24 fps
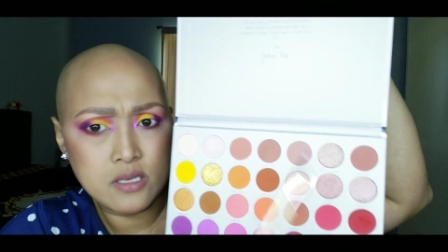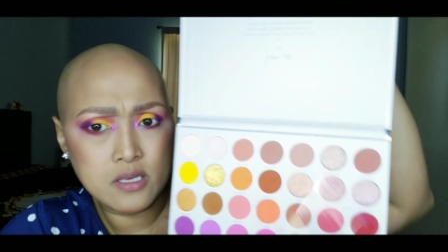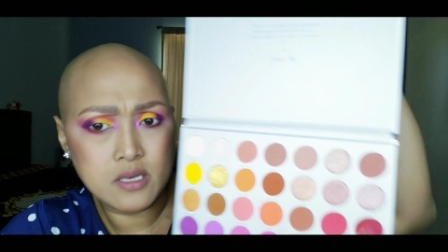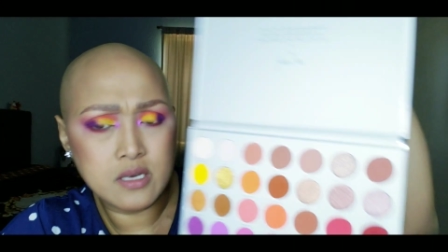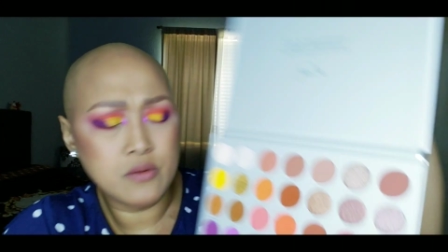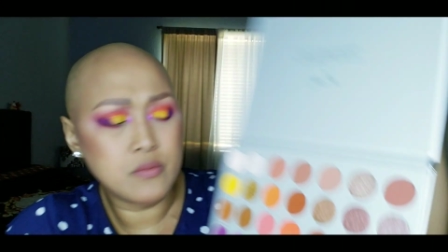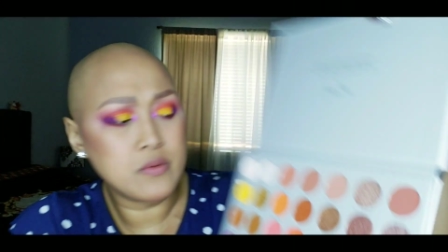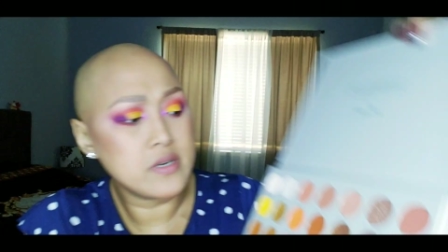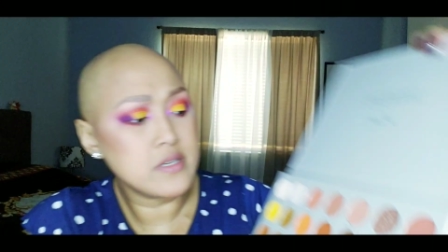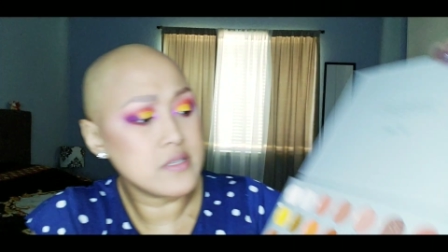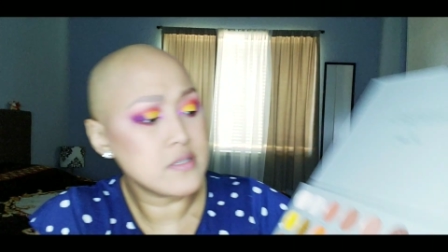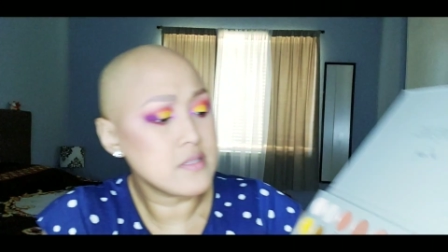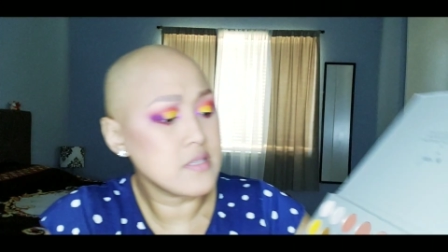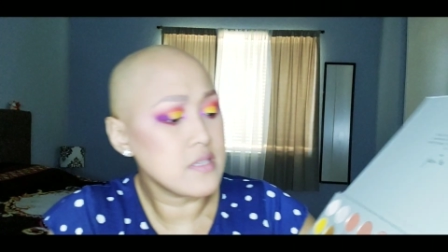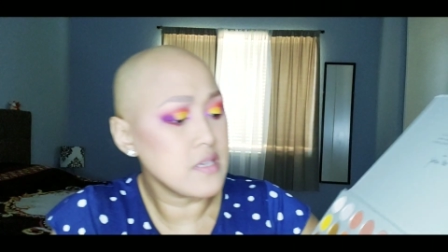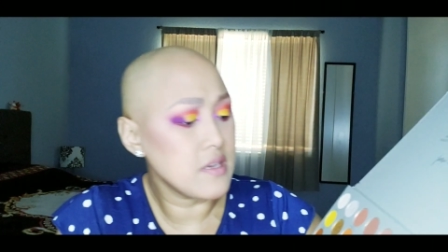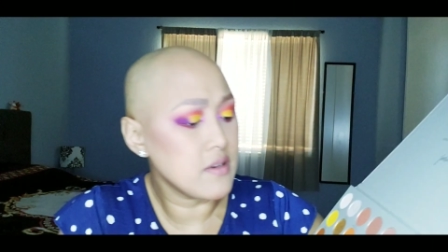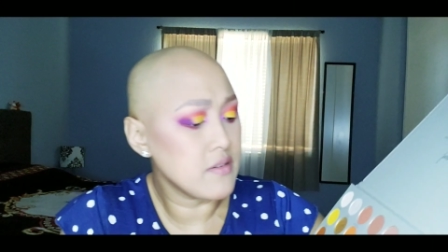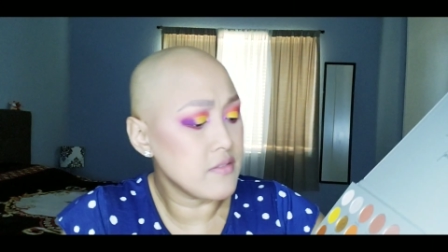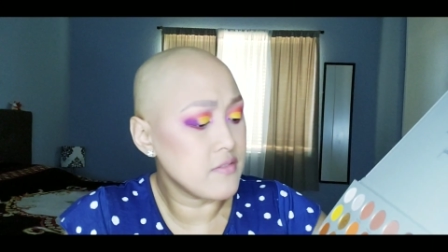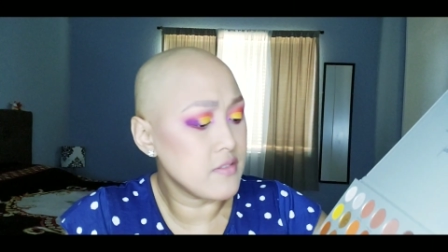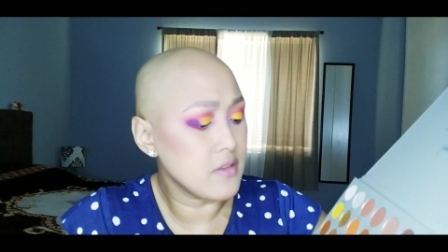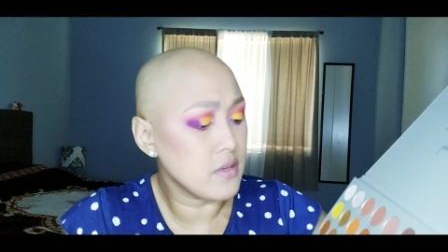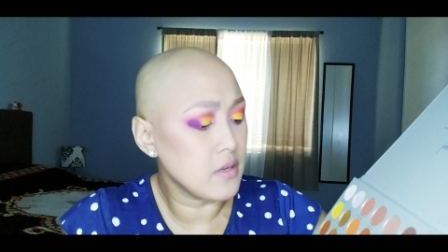I want to see
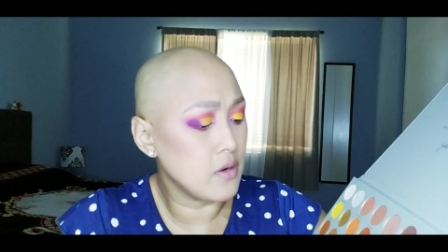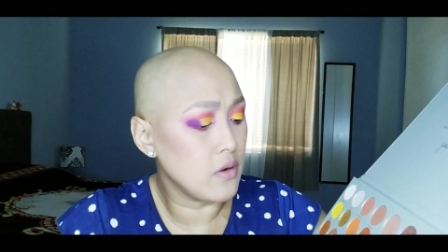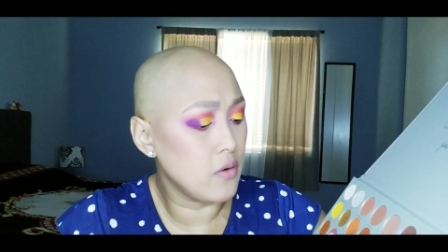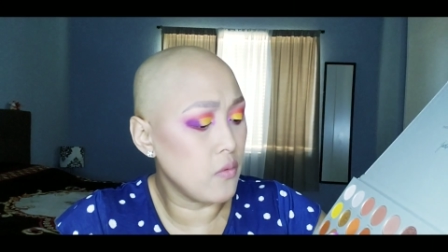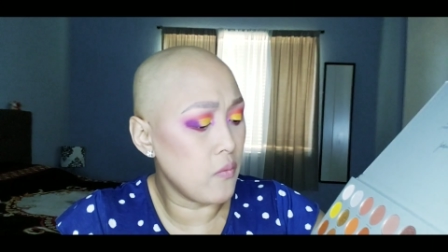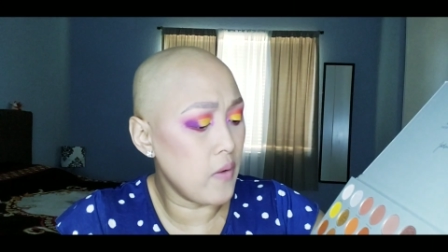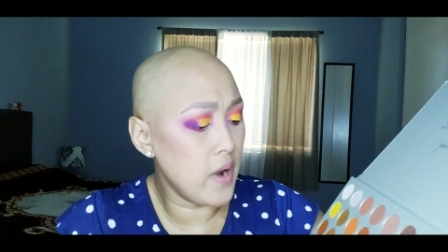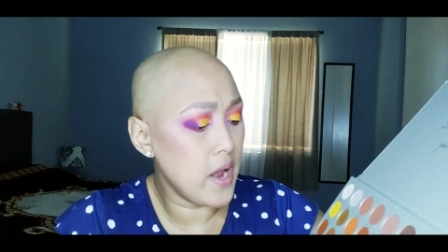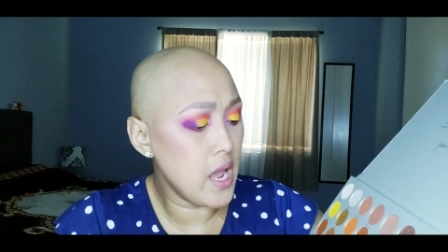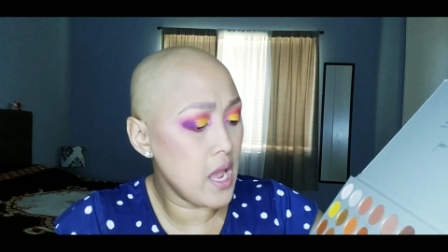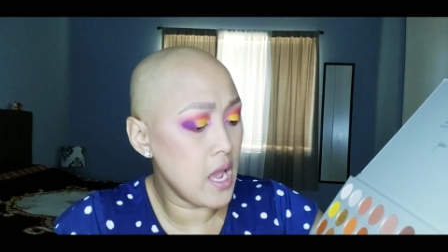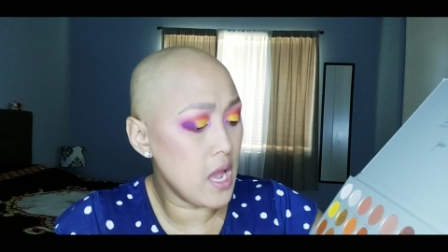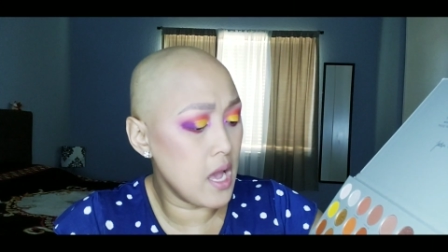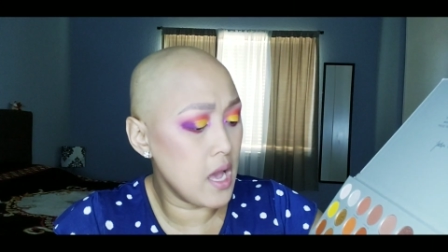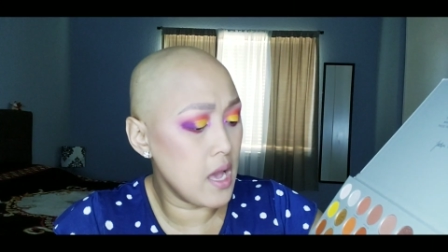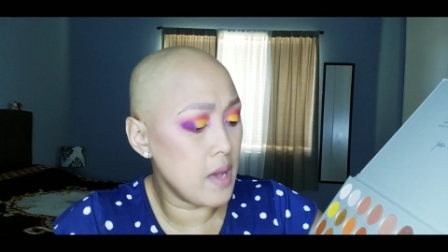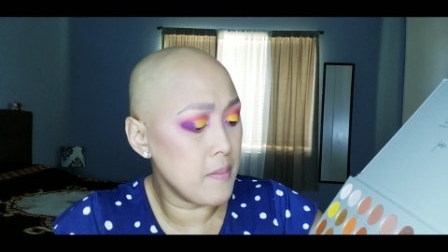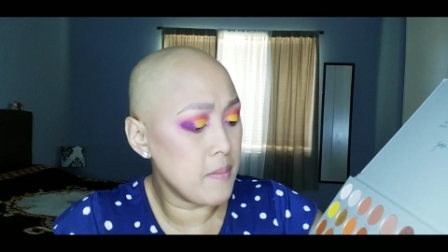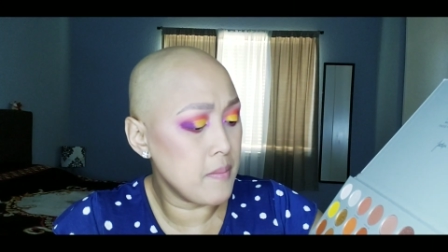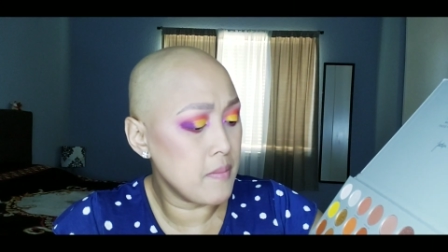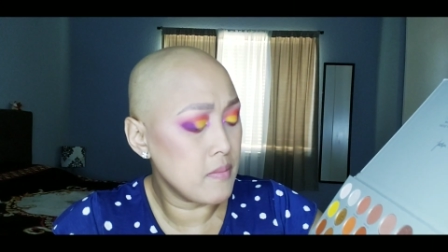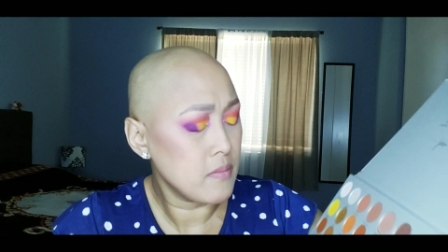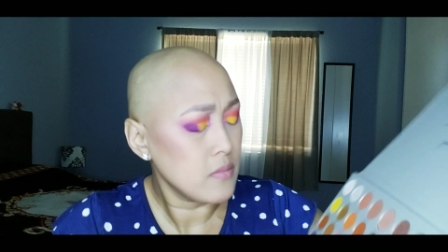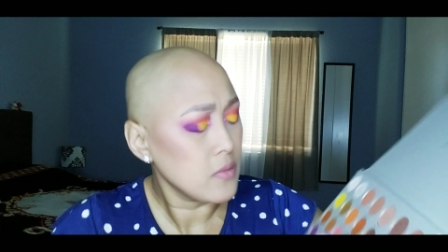if the
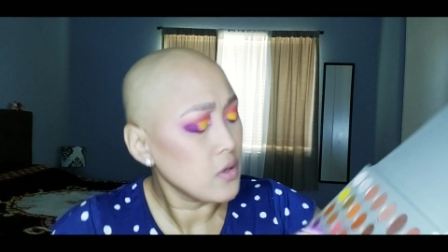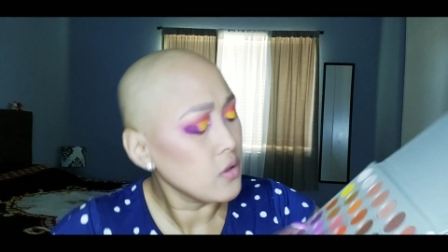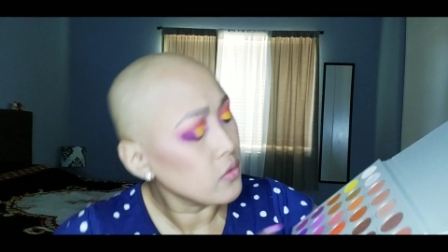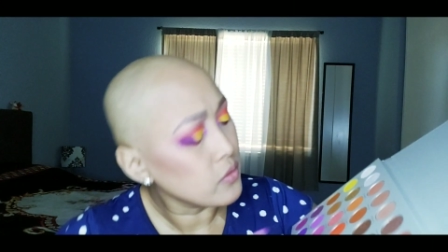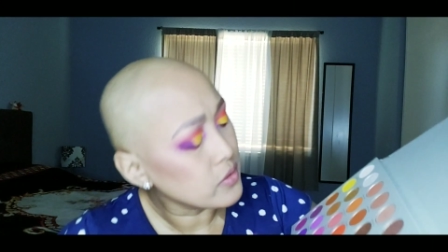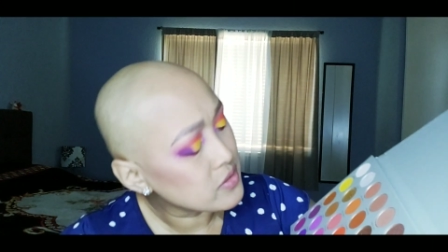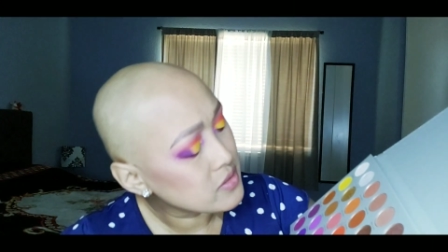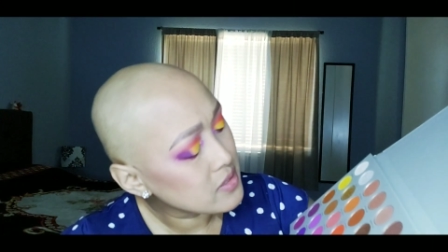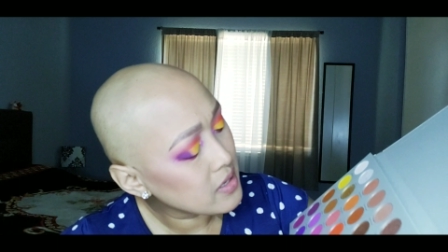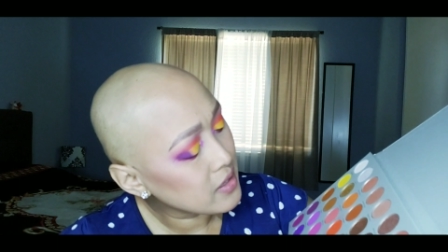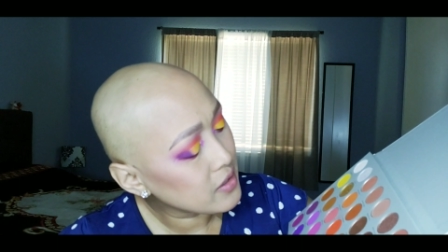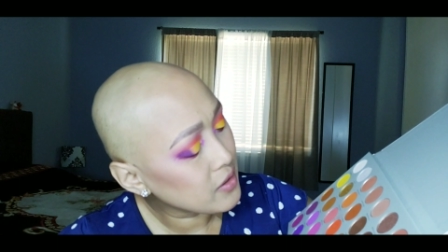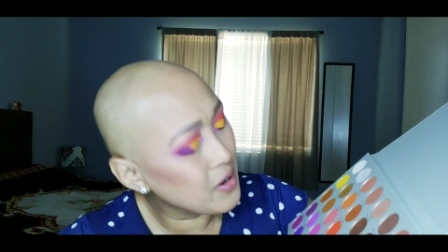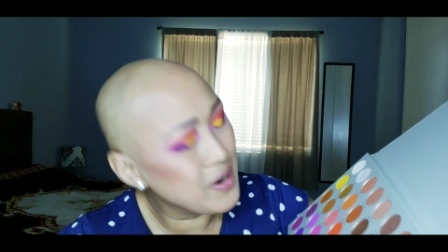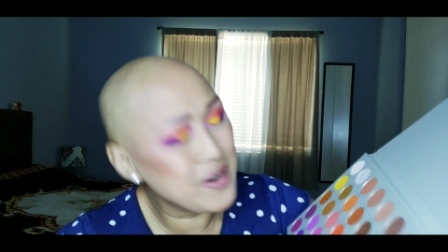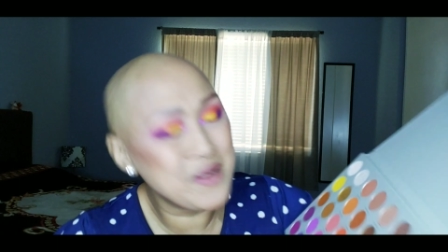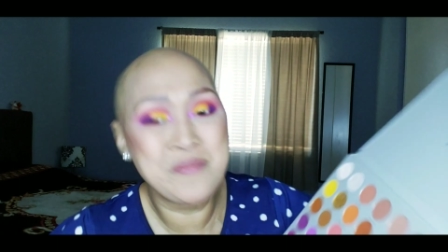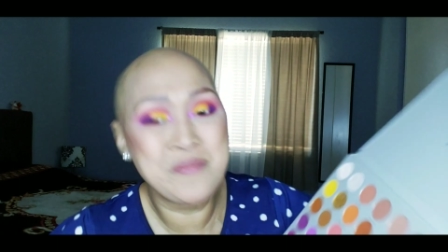gram, oh, it's not,